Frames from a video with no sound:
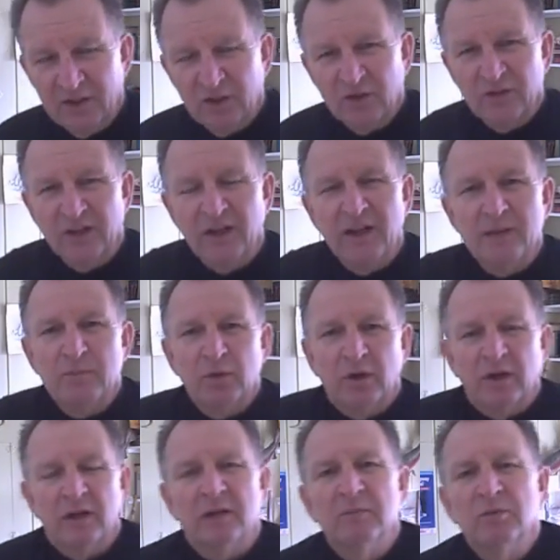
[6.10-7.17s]
You know, the
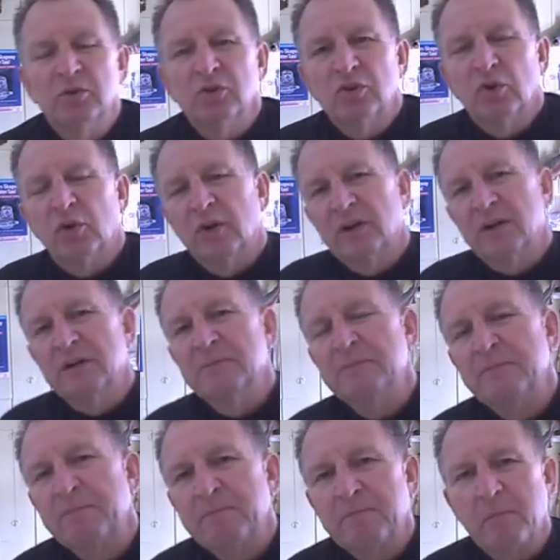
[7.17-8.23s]
Abraham story
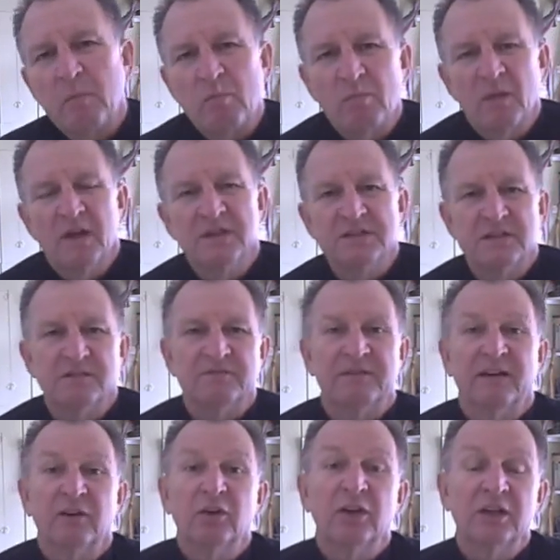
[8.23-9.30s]
is the
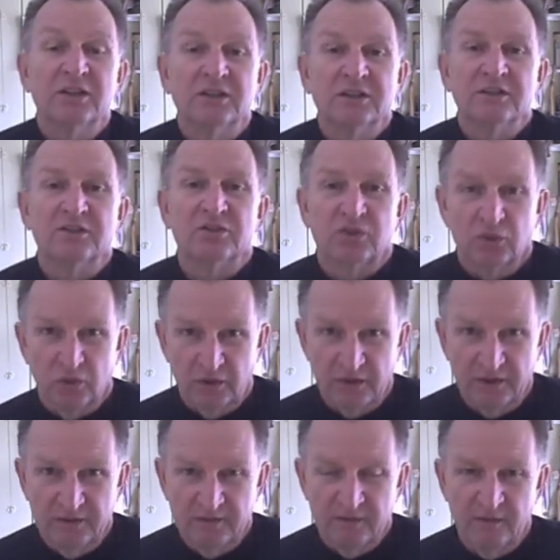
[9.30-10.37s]
foundation
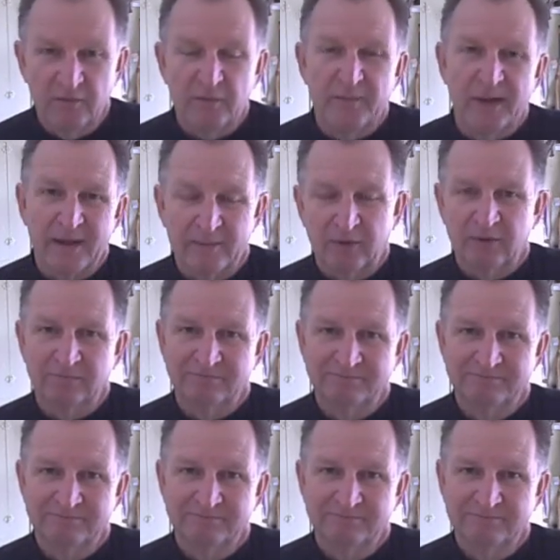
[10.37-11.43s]
story of the Bible.
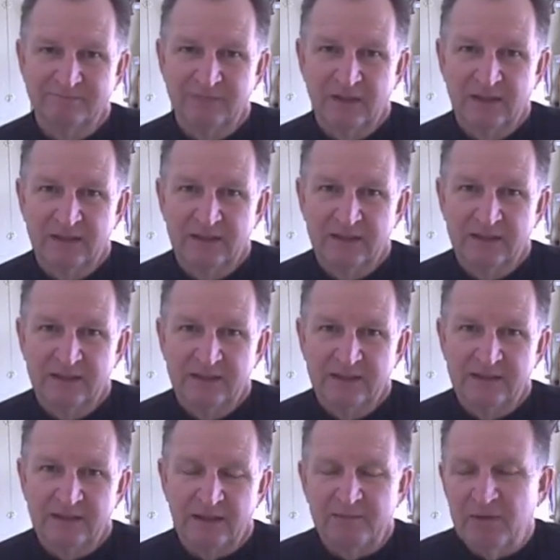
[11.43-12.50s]

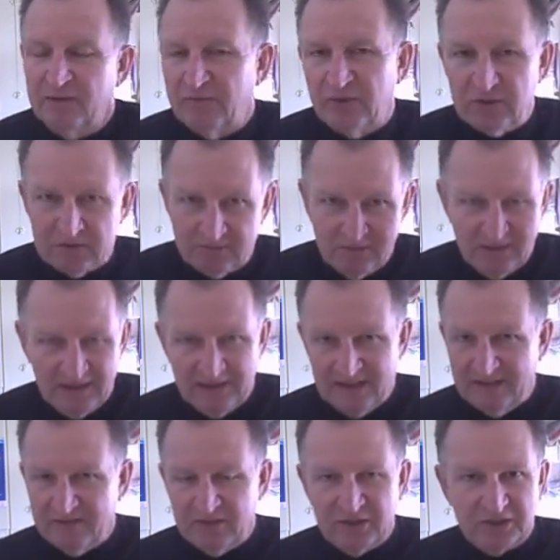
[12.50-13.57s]
I mean, the first
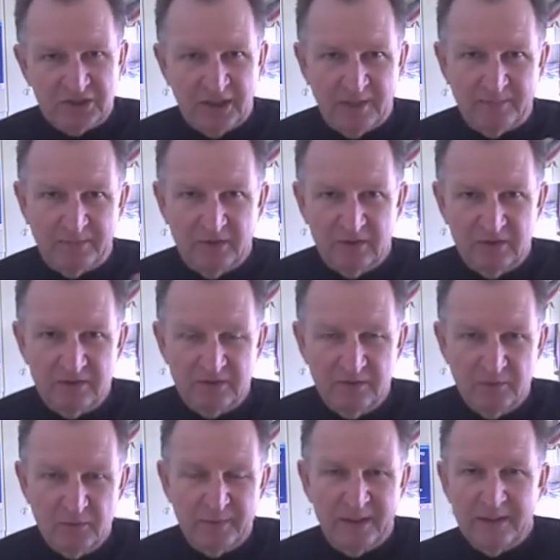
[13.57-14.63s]
11
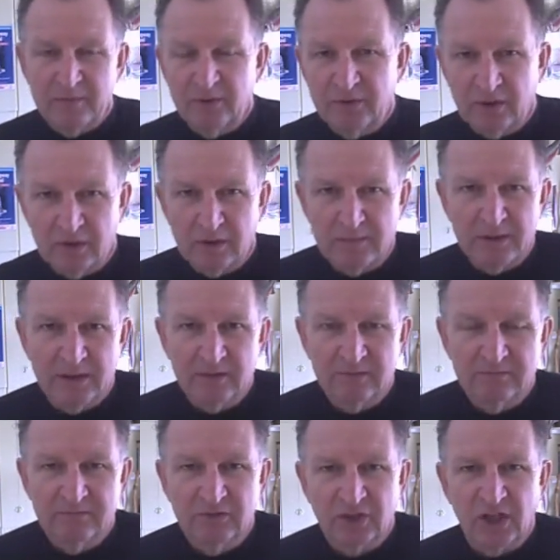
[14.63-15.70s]
chapters of the Bible talk
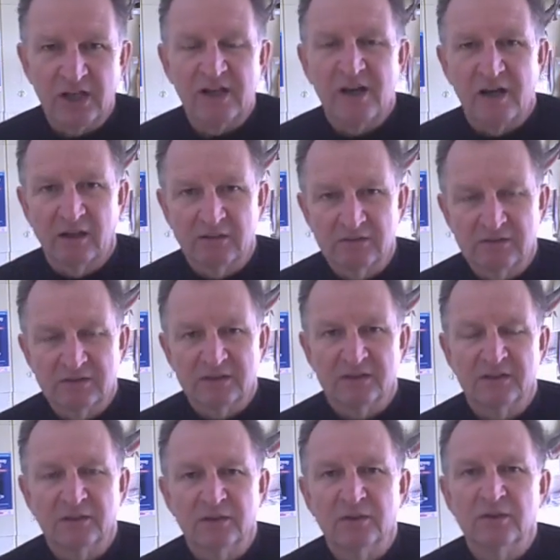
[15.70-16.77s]
about chaos.
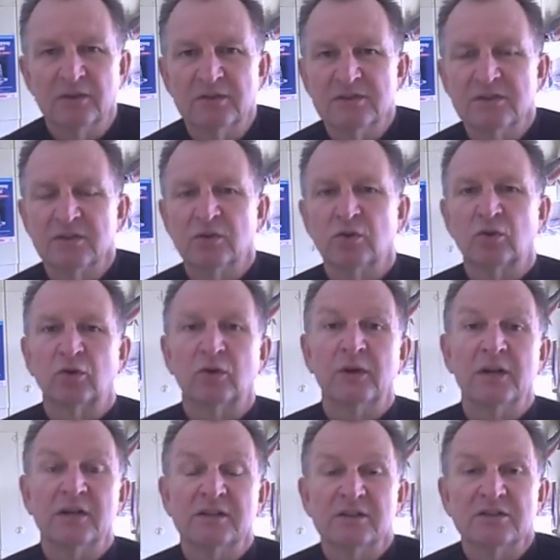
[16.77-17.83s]
You know, there's the whole
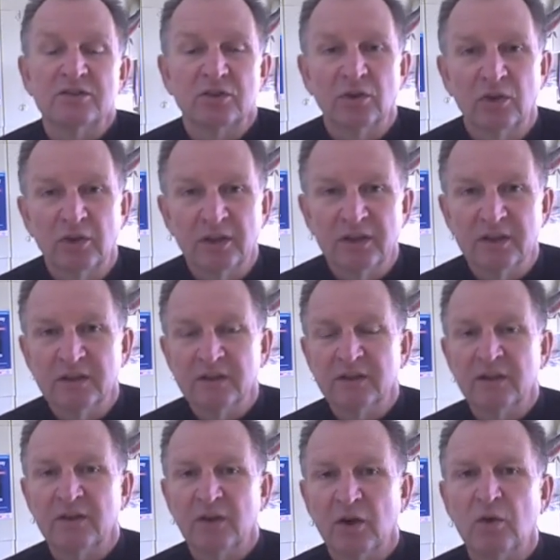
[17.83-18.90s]
creation story
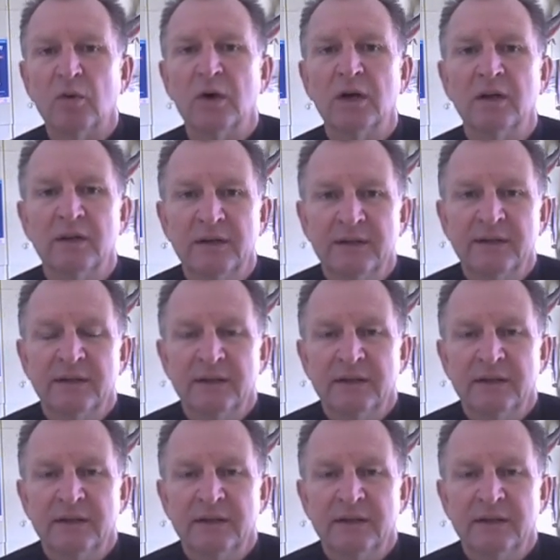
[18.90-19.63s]
and the Noah